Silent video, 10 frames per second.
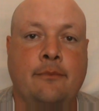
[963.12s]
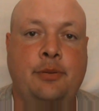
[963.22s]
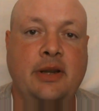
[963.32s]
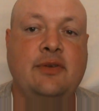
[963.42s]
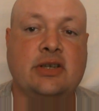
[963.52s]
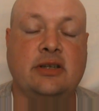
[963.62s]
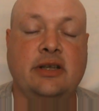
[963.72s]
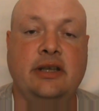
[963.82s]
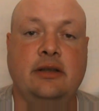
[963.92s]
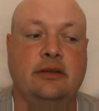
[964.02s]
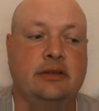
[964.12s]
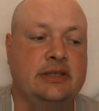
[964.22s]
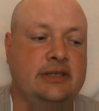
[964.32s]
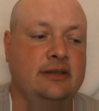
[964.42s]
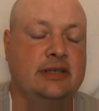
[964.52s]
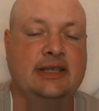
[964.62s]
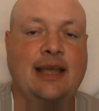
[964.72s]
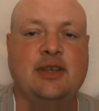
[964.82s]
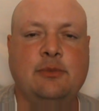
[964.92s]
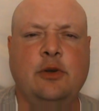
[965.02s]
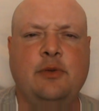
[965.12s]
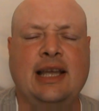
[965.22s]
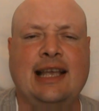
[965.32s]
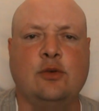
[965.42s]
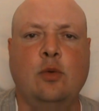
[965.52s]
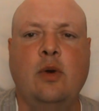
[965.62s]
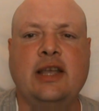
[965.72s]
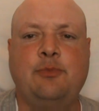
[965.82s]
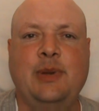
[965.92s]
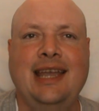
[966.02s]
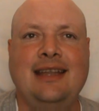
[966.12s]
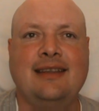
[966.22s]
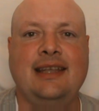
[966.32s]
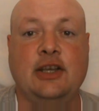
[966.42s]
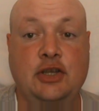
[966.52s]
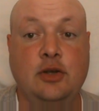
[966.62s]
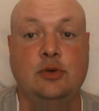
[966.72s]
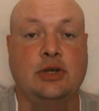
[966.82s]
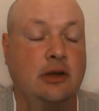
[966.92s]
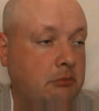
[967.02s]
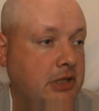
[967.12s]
Previously, the skeptic movement has always been the accuser.